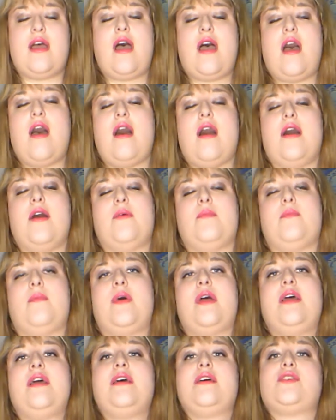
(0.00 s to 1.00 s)
um,
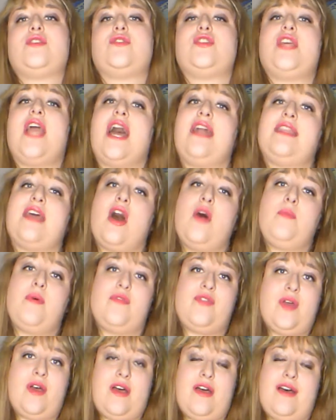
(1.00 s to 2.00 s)
so she had the help of
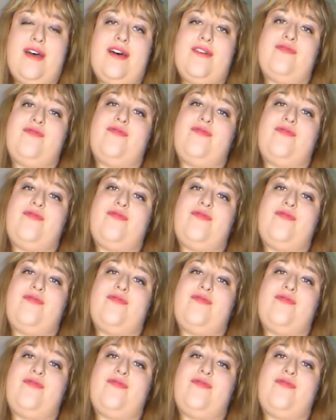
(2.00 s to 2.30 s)
the